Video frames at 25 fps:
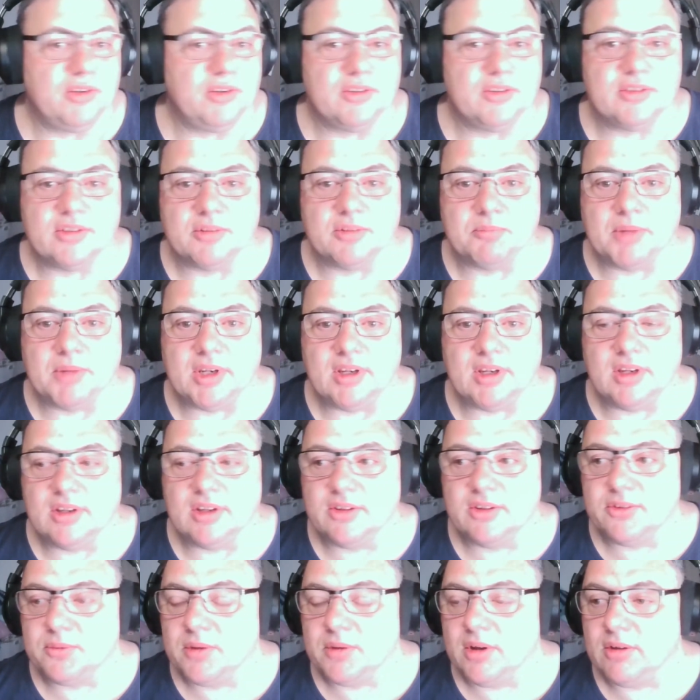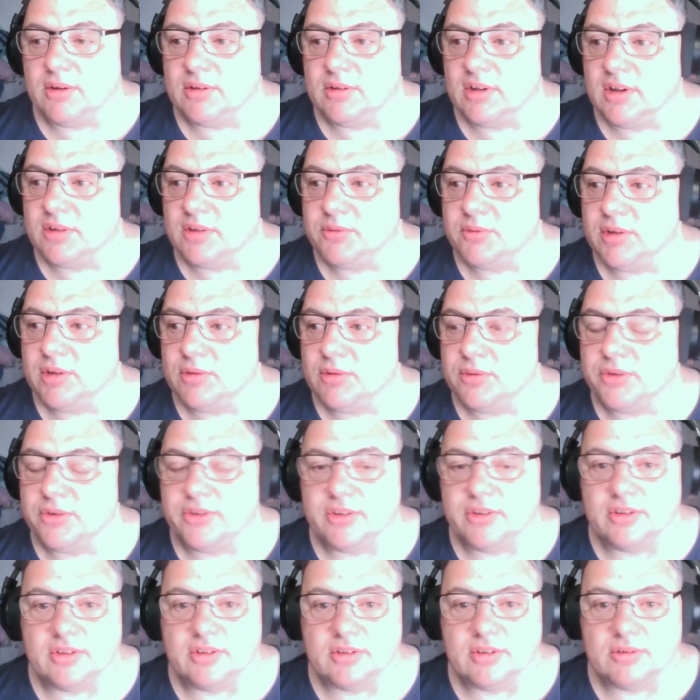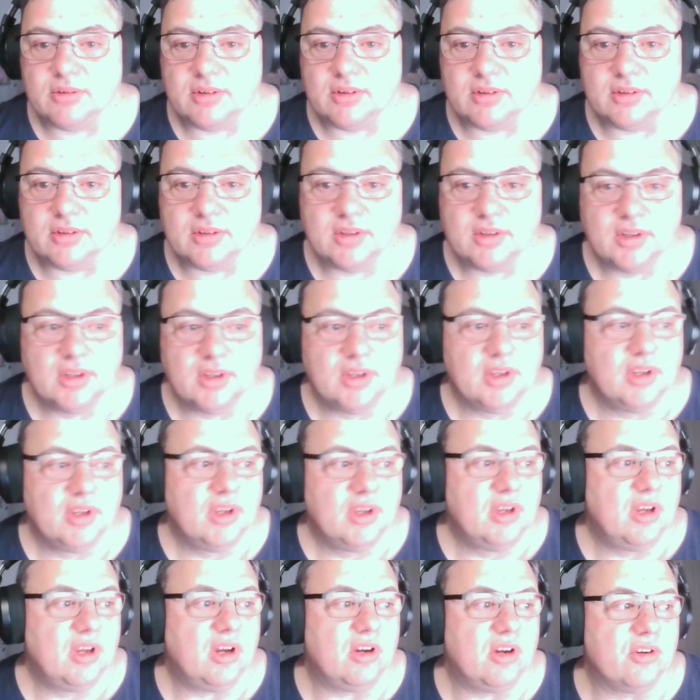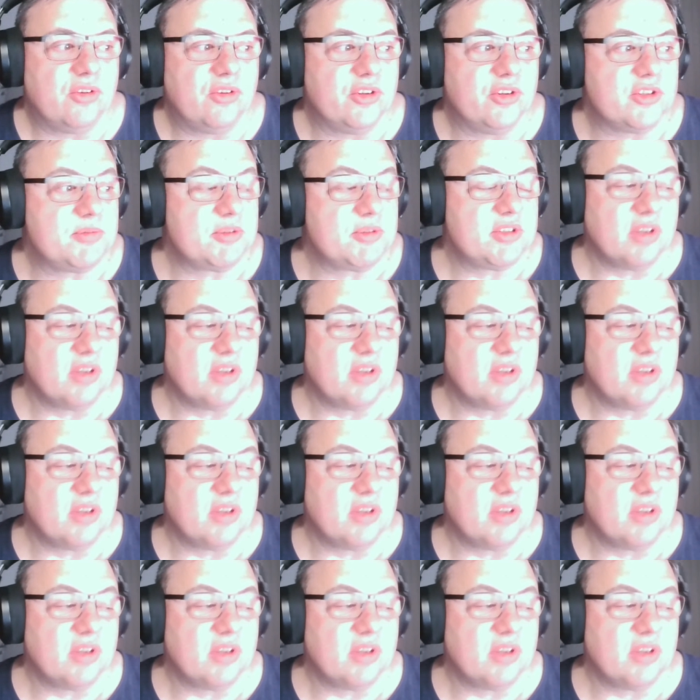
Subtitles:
too many as well, like we all should do on Christmas.